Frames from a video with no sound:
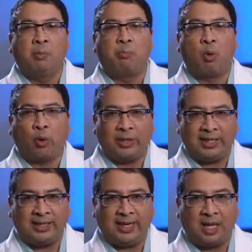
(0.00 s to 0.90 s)
Poor
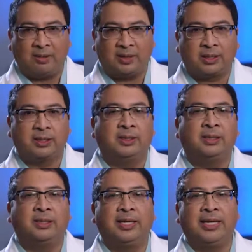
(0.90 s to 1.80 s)
eating habits,
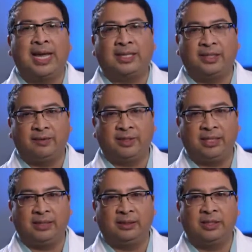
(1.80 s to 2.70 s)

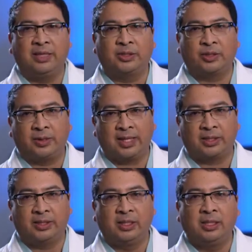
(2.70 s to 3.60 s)
inactivity, and
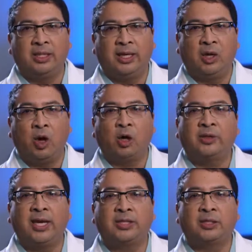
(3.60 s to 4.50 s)
stress, it all
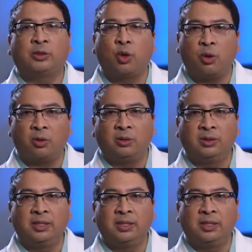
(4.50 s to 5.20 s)
takes a toll